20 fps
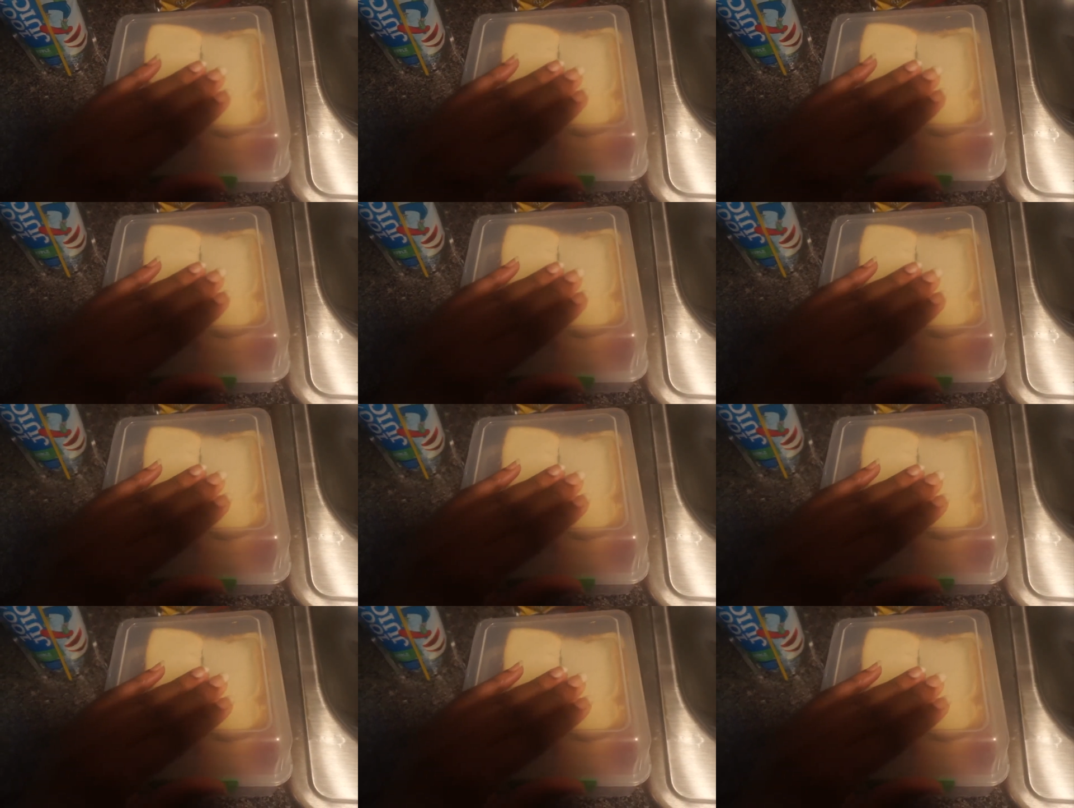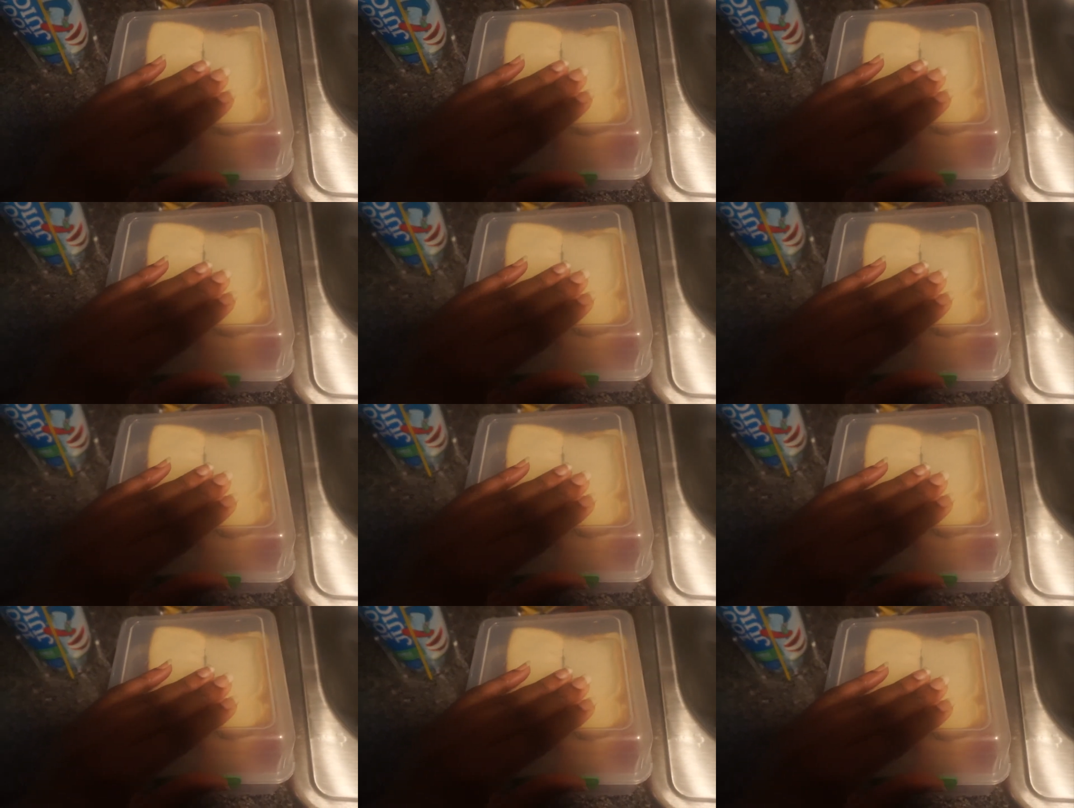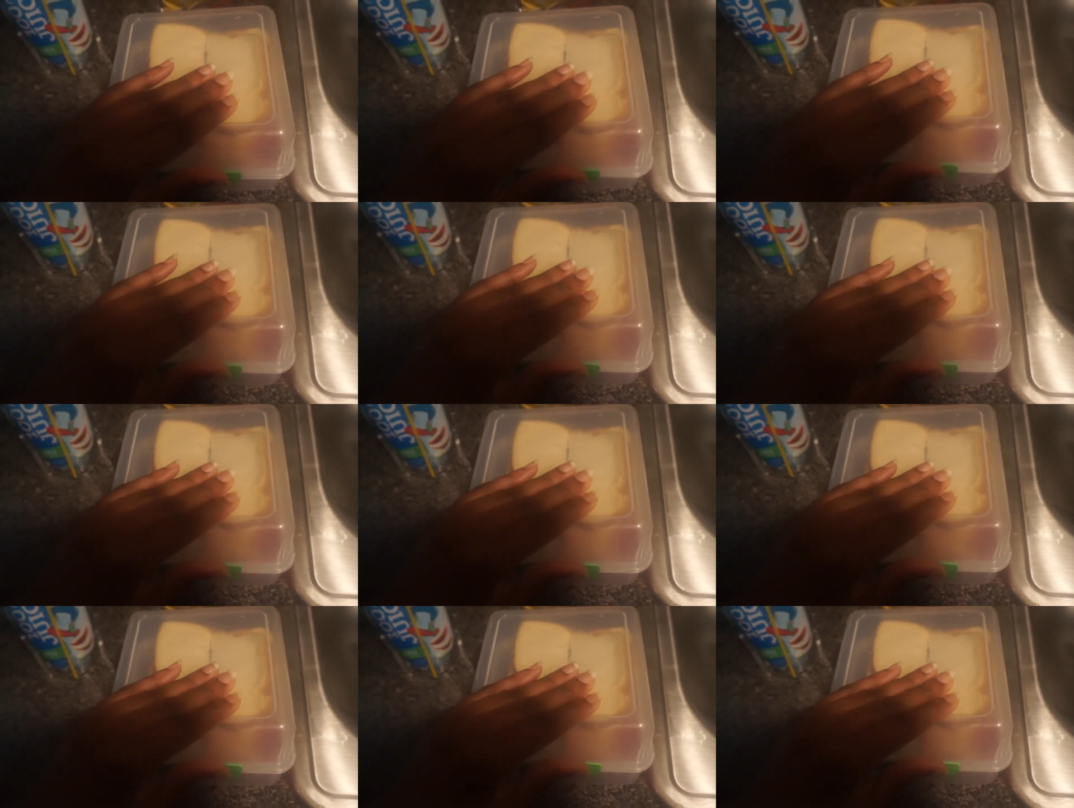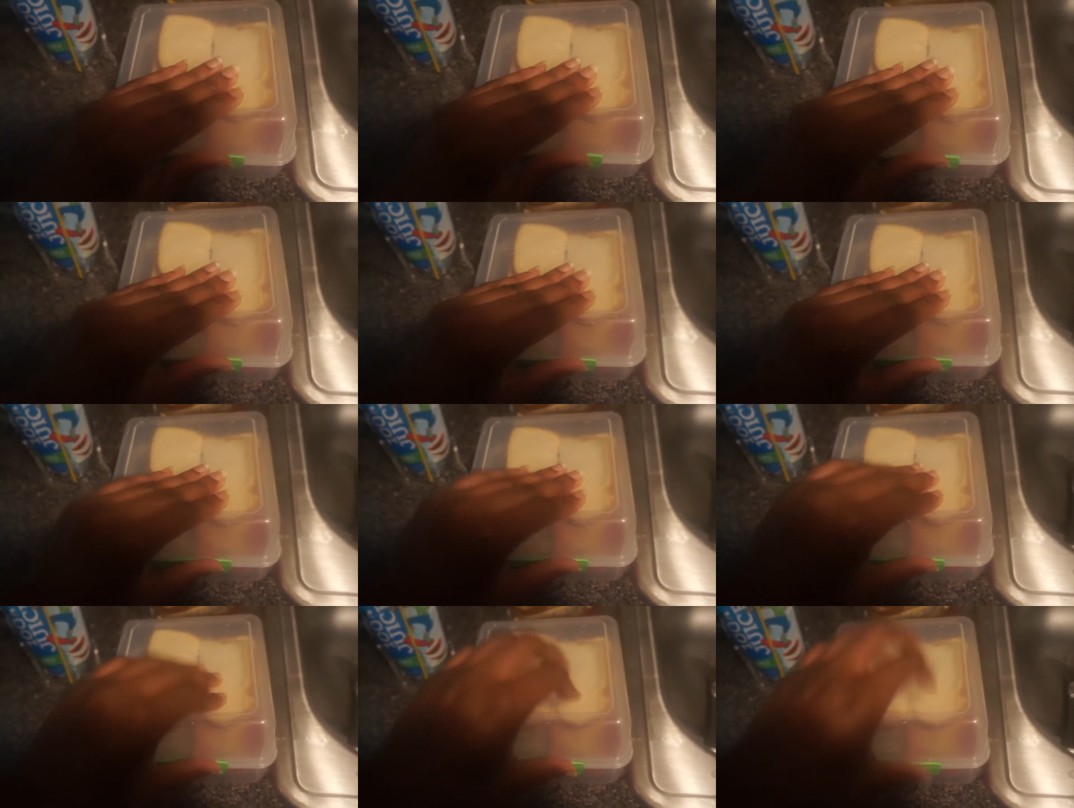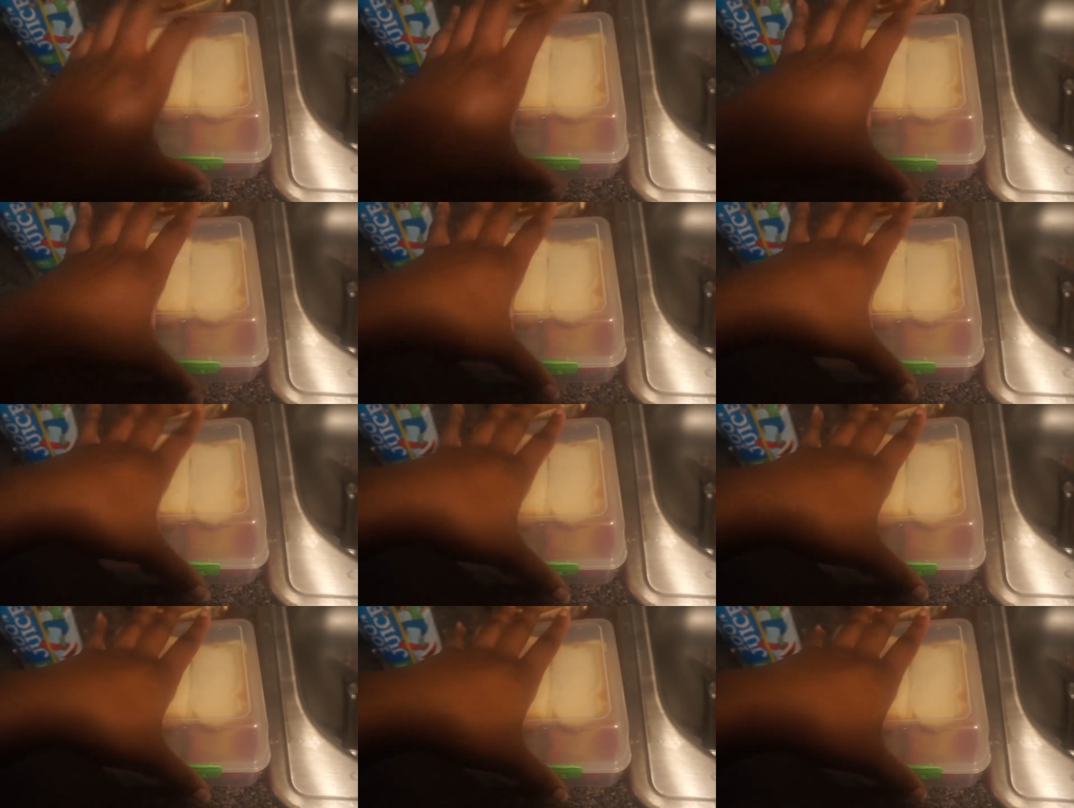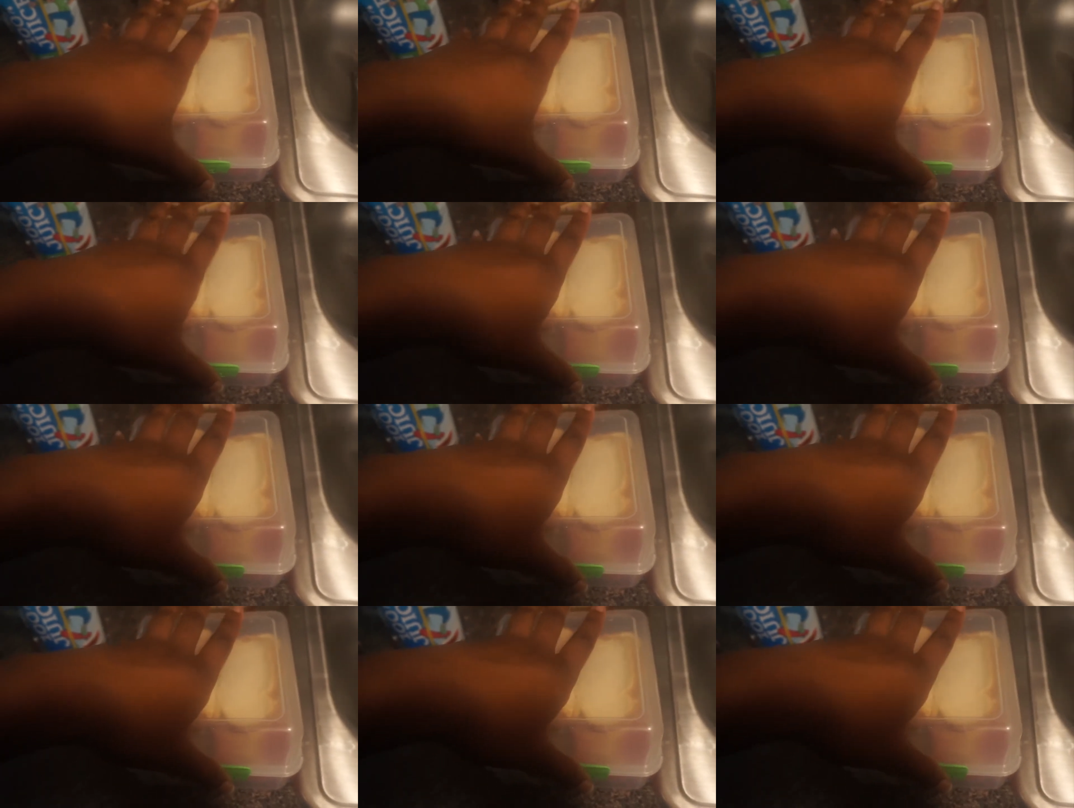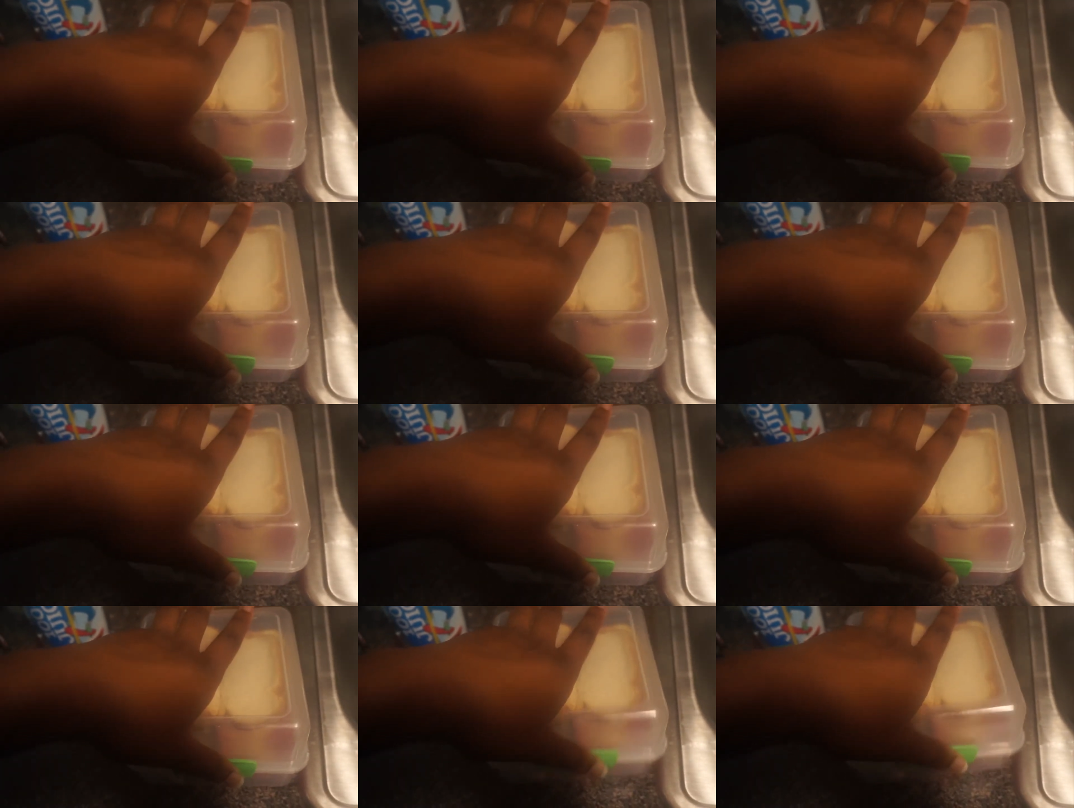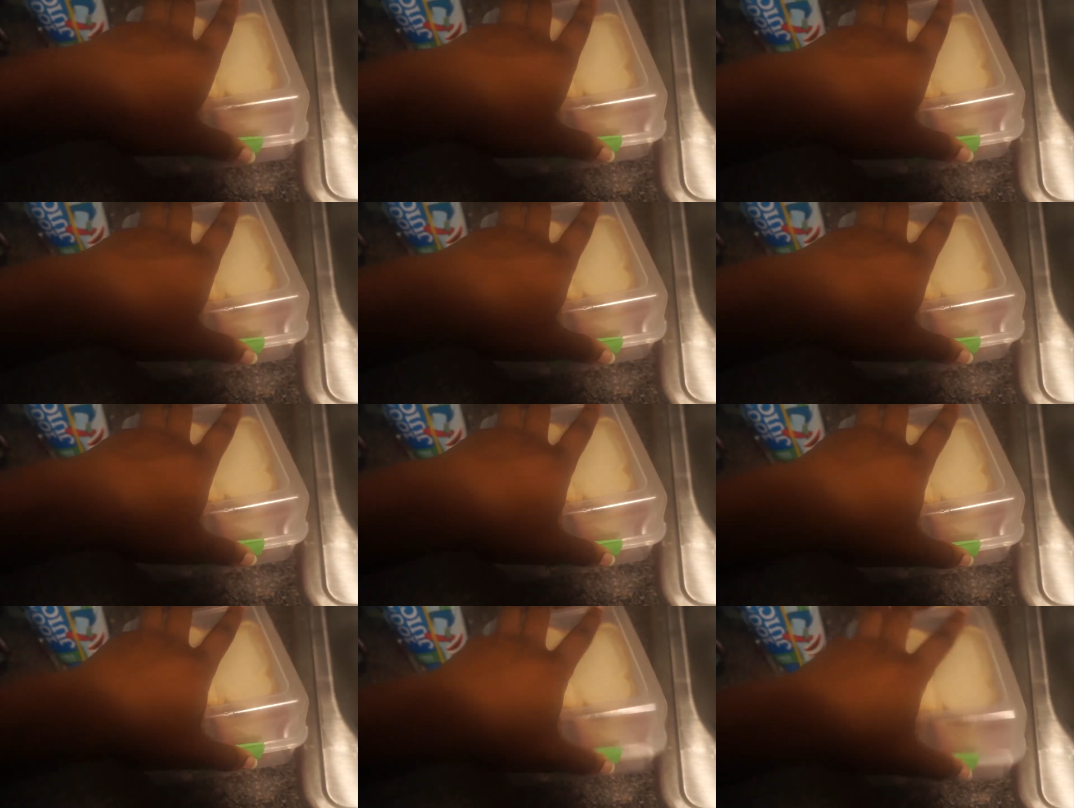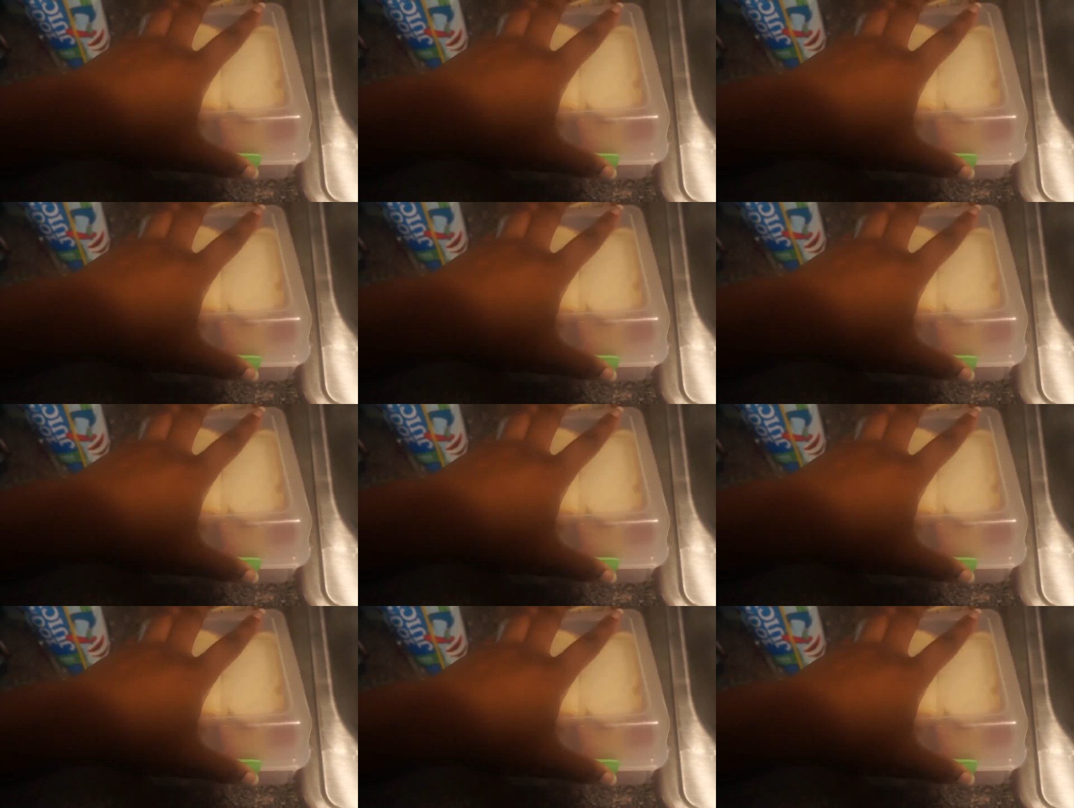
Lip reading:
Nobody's mouth can be seen.